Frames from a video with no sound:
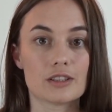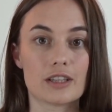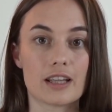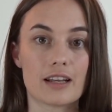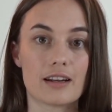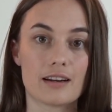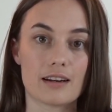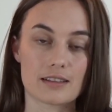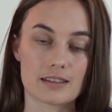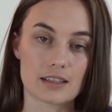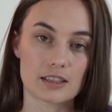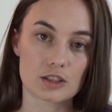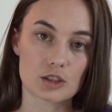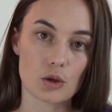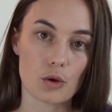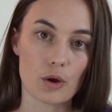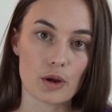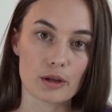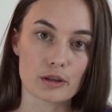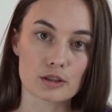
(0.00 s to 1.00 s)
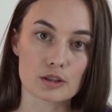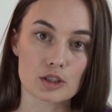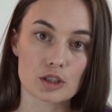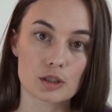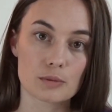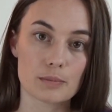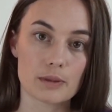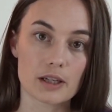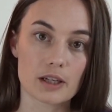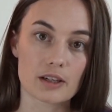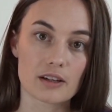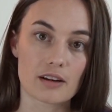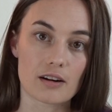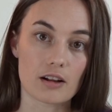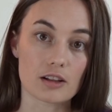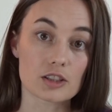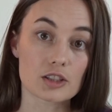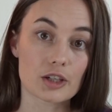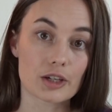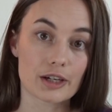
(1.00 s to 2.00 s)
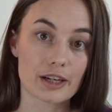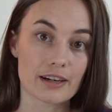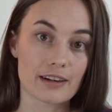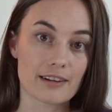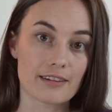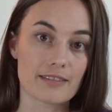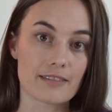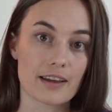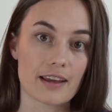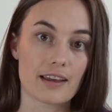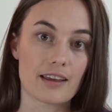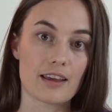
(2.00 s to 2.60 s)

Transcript: then essential oils could be a good alternative